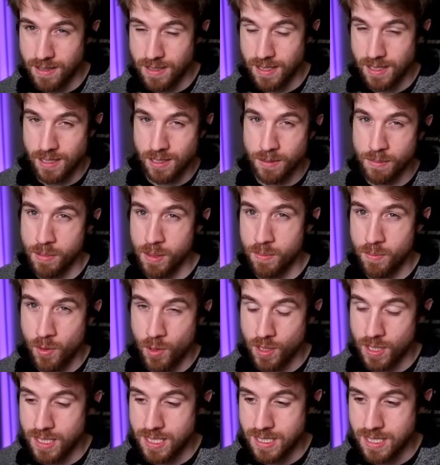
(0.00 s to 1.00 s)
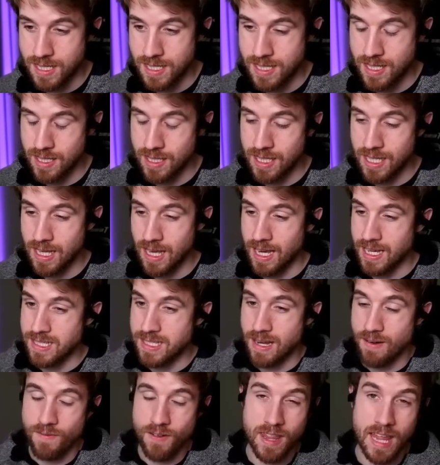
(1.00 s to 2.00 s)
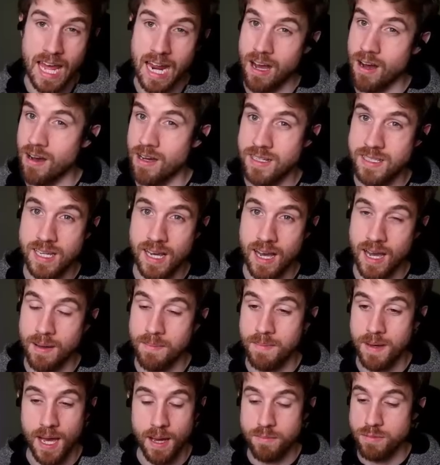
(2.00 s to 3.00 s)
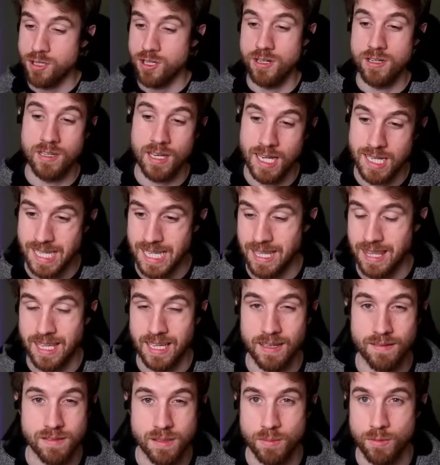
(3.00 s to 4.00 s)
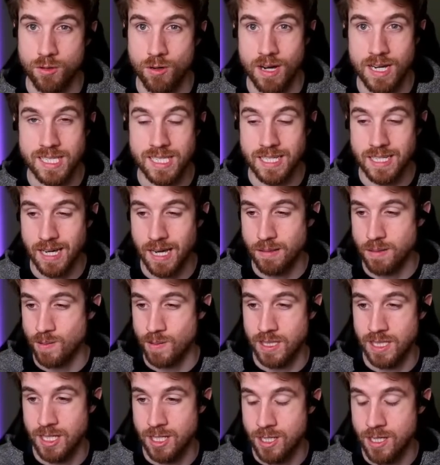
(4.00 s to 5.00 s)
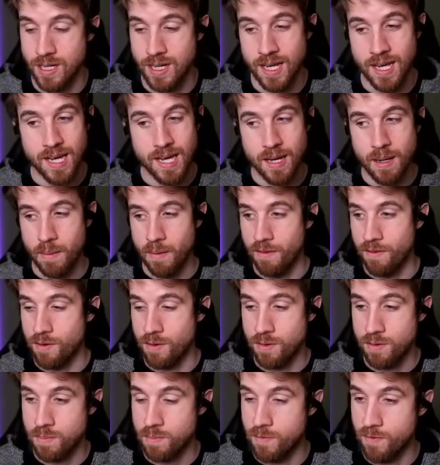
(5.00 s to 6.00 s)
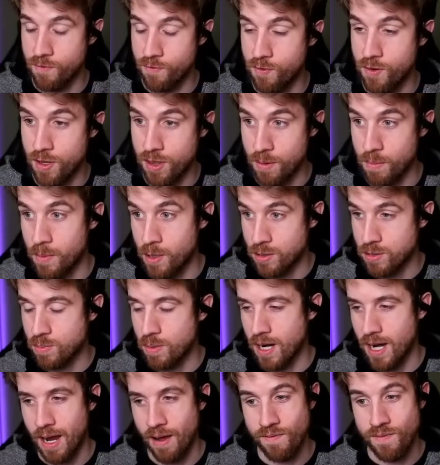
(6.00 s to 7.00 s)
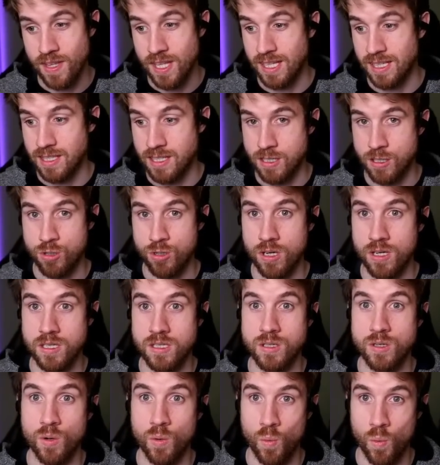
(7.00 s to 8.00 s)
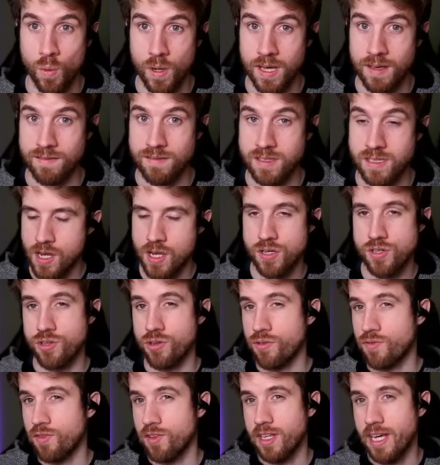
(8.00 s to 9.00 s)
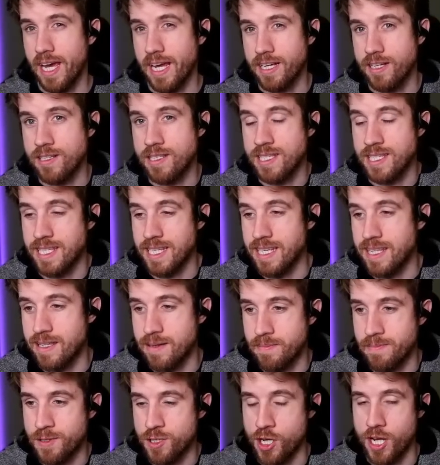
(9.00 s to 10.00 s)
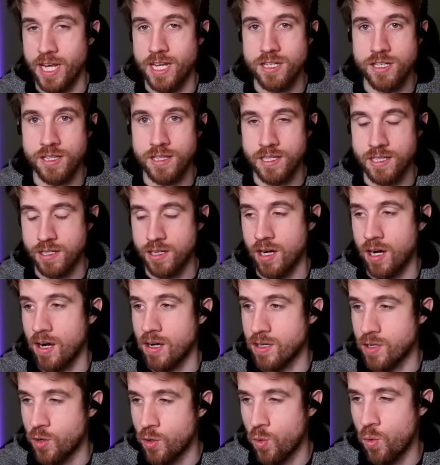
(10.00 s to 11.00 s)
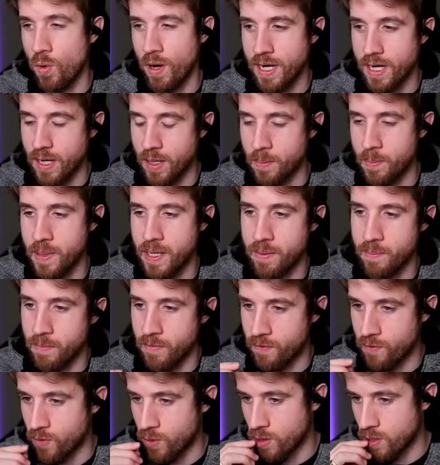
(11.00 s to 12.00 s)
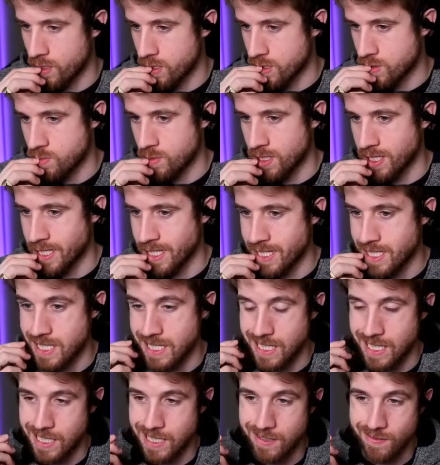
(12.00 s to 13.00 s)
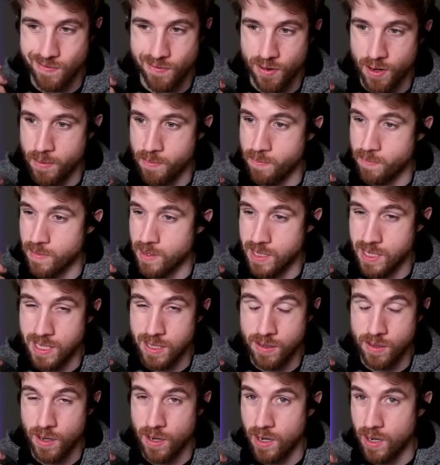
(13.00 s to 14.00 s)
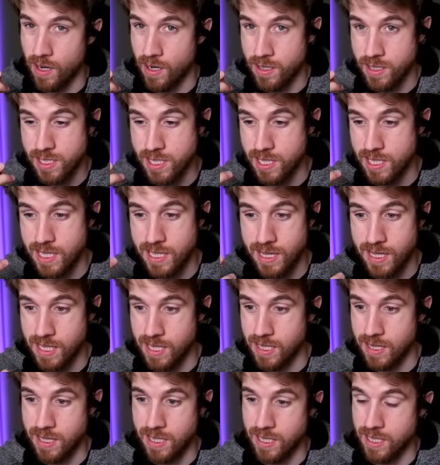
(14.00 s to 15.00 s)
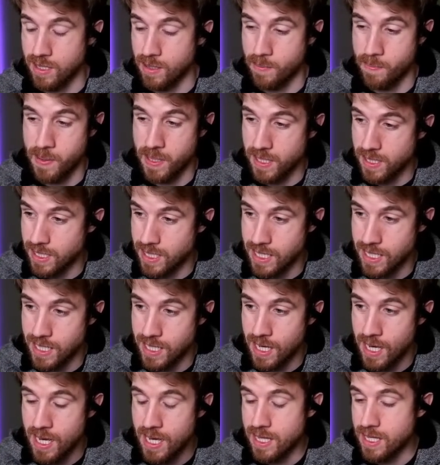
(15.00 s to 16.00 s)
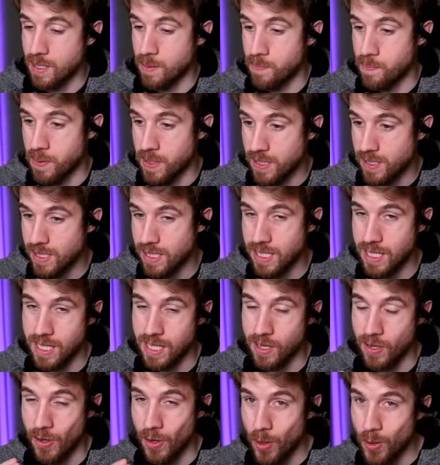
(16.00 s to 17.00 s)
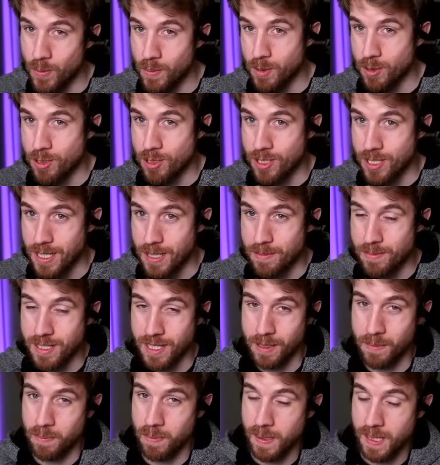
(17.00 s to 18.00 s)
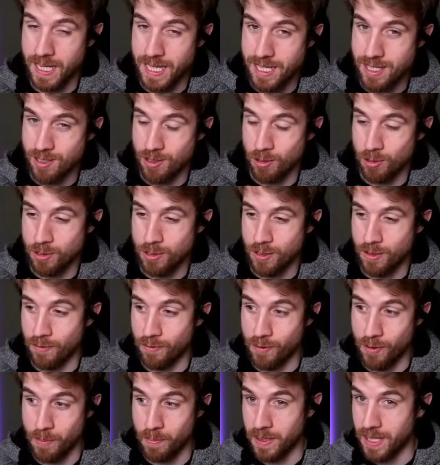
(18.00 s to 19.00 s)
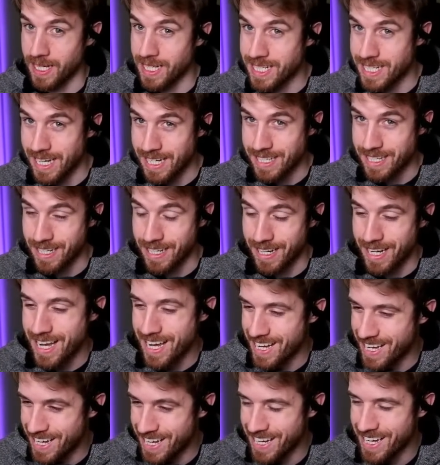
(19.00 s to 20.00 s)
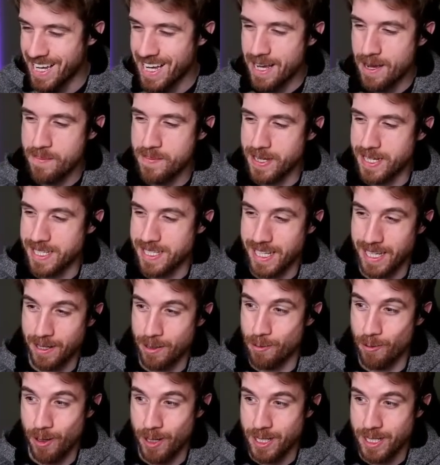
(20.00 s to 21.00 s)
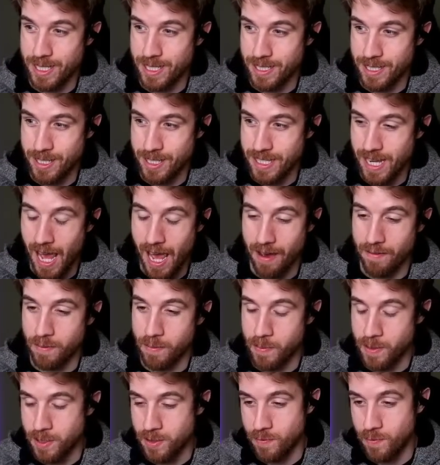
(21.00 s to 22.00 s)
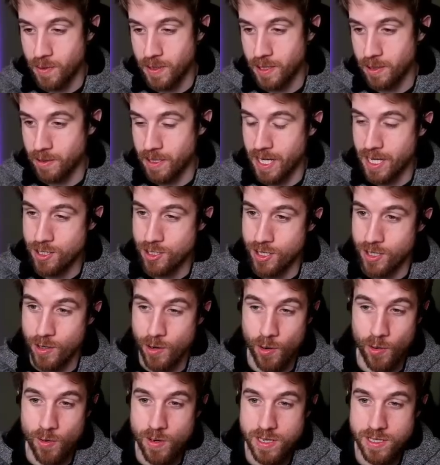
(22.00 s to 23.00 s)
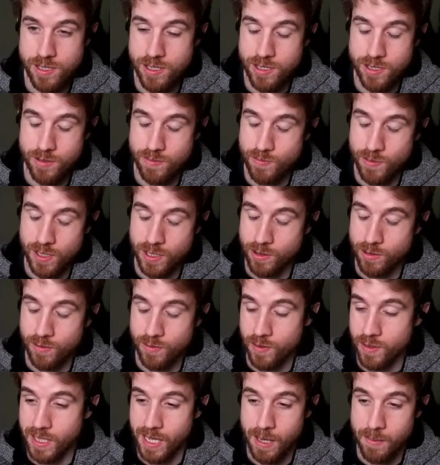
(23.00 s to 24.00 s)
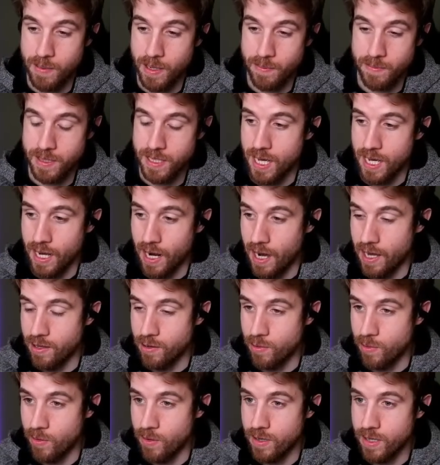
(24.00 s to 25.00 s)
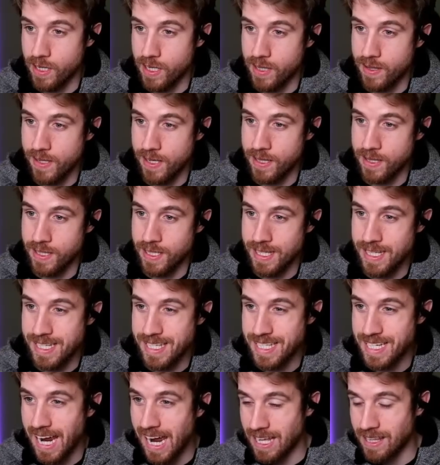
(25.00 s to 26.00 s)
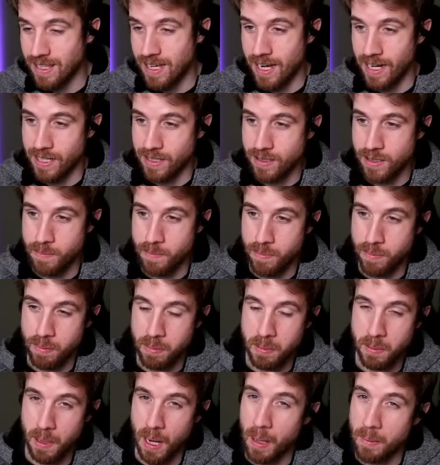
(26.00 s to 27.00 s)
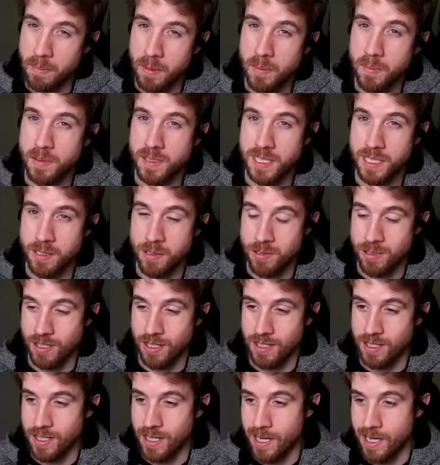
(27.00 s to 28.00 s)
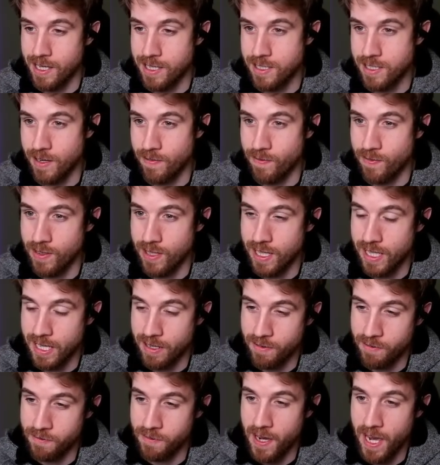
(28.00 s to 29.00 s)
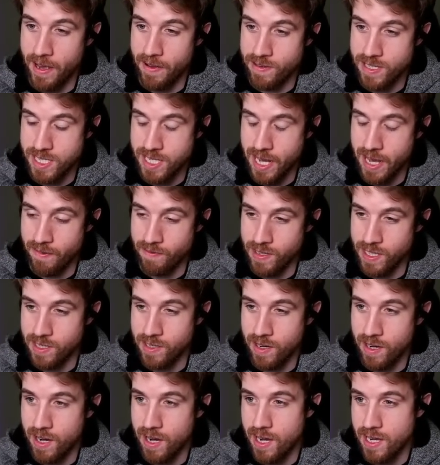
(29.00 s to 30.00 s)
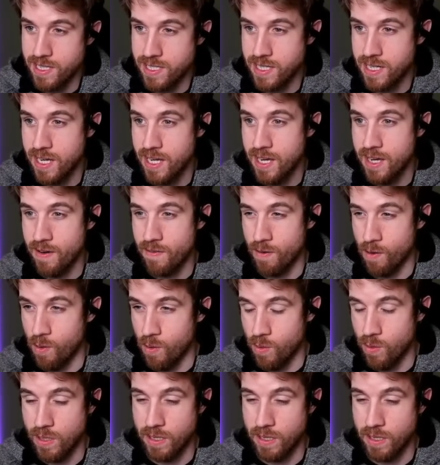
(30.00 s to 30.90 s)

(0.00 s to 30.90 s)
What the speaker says: a little bit more consistently, except for that odd time. I'm sure you guys can think of some crazy times with Legion, but for the most part, I feel like there's just whiffs. Truthfully, I could see them changing this card quite a bit before it is released. From the honestly, the ability almost seems like a placeholder for playtesting because like you wanted to just have a bunch of one location, or it's just really cool for the game. I mean, either or. And then the stat line could probably use a nudge. I feel like 5 is a heavy cost for only